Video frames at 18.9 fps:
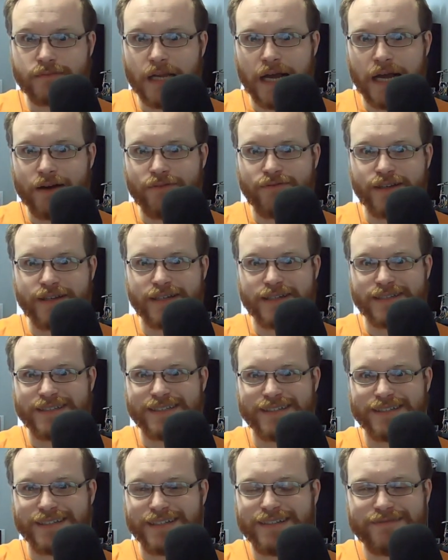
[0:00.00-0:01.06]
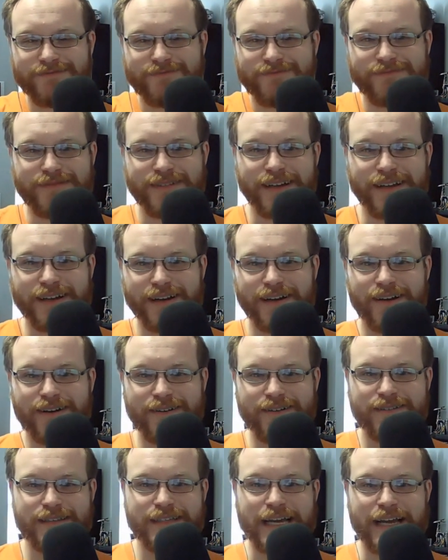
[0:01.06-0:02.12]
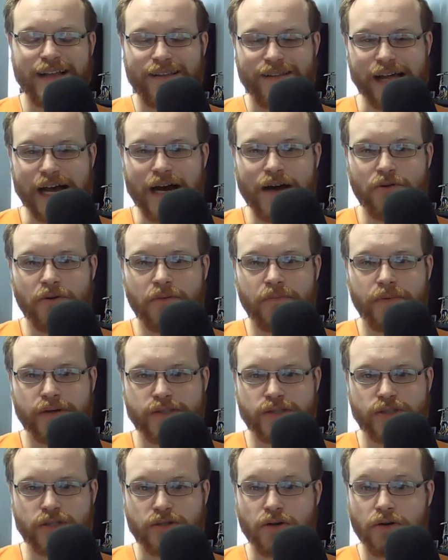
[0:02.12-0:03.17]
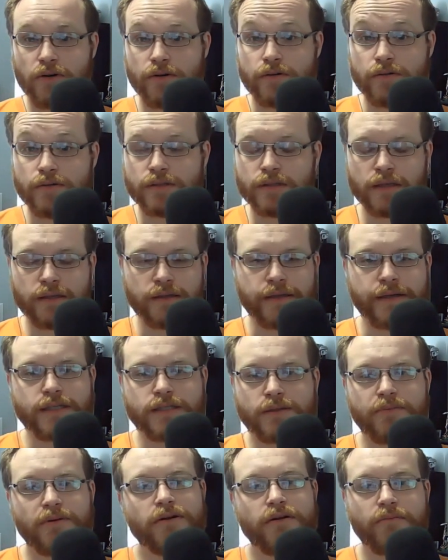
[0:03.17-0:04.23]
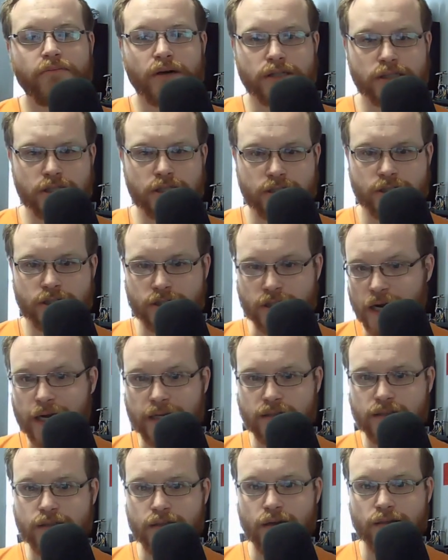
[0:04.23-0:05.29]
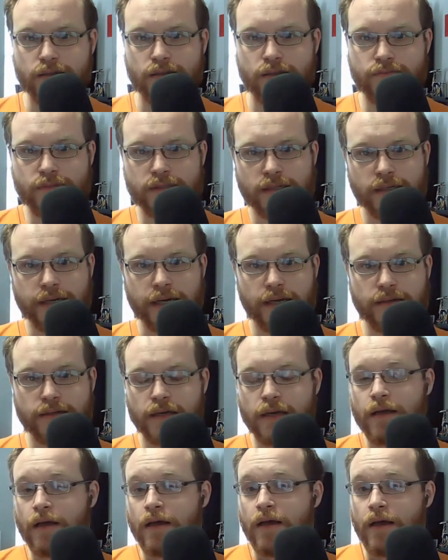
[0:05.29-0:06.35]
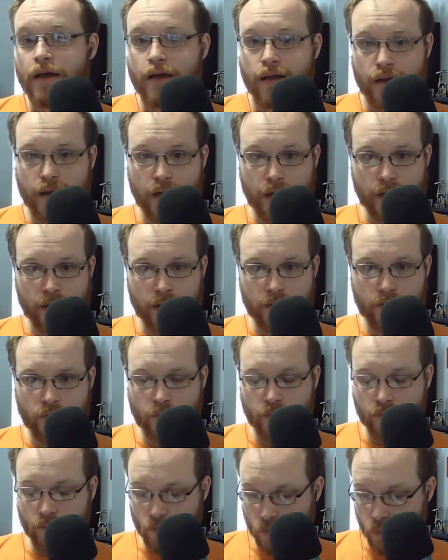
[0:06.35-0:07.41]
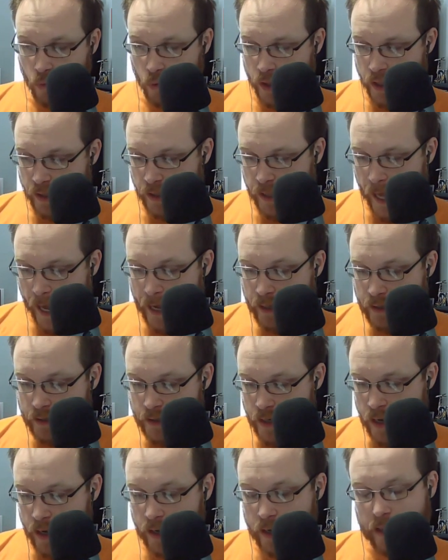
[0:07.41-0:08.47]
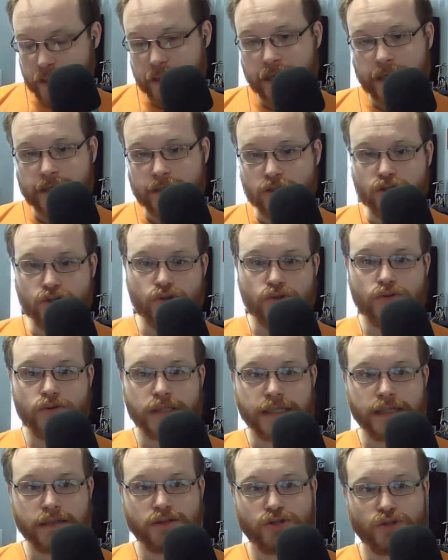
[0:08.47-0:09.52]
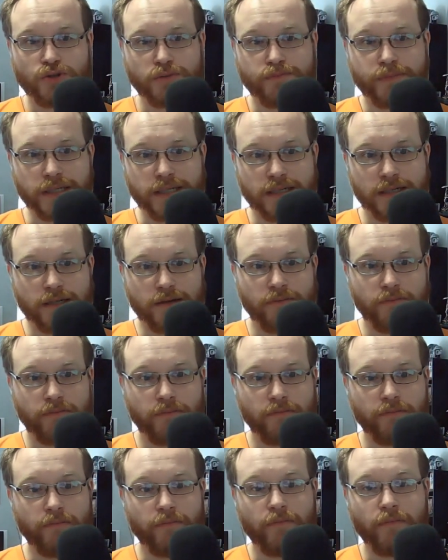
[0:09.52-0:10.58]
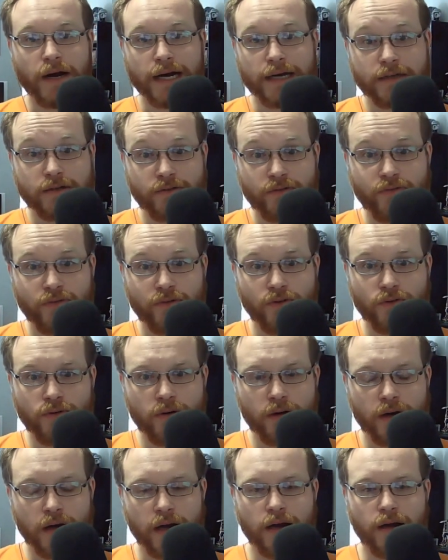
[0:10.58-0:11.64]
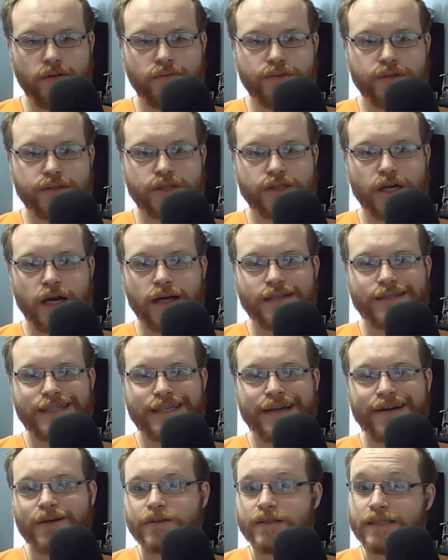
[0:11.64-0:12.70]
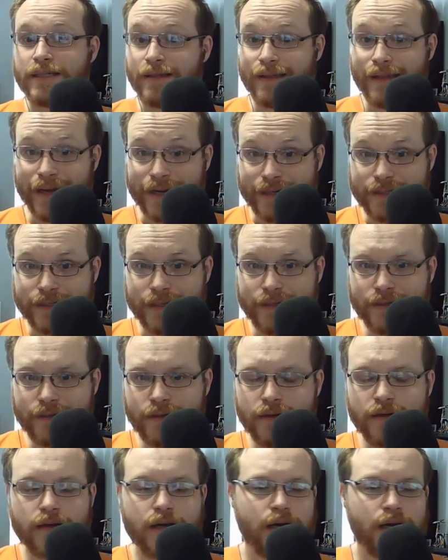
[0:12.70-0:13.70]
obviously, you know, they allow a bunch of goals. Let's put a bunch of shots on them tonight. With that, they do need to be mindful of the shots they are selecting.